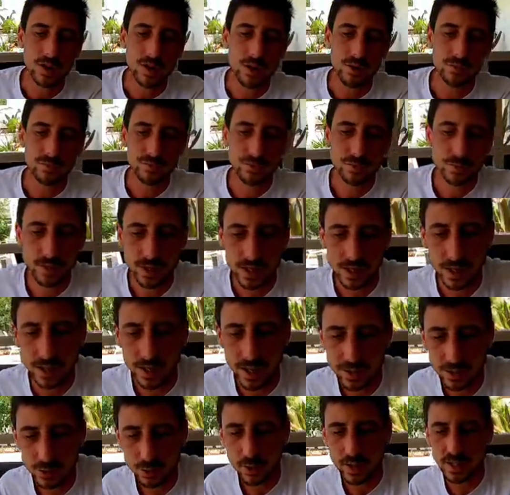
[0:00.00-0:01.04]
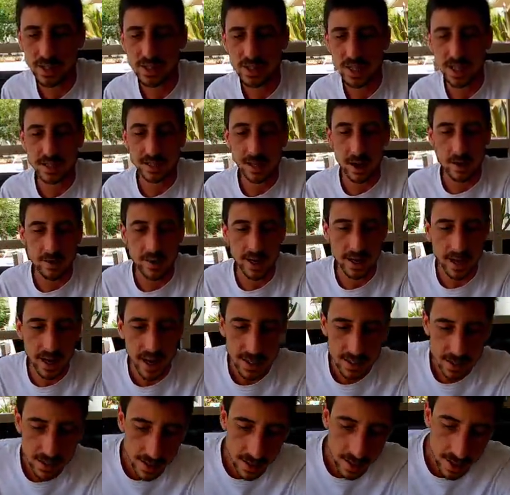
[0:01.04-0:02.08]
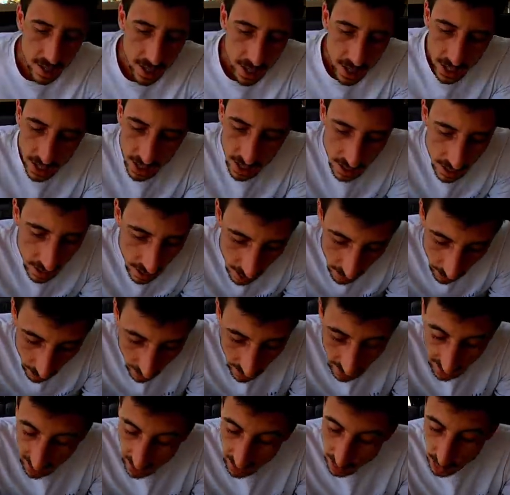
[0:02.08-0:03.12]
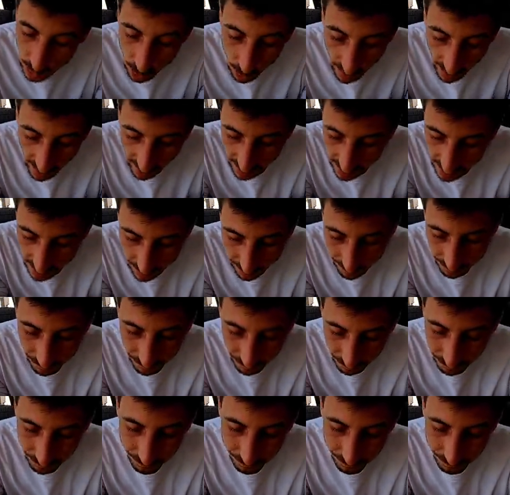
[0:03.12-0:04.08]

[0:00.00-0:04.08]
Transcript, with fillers: the one off. We had 26. All right, guys. We got a 2X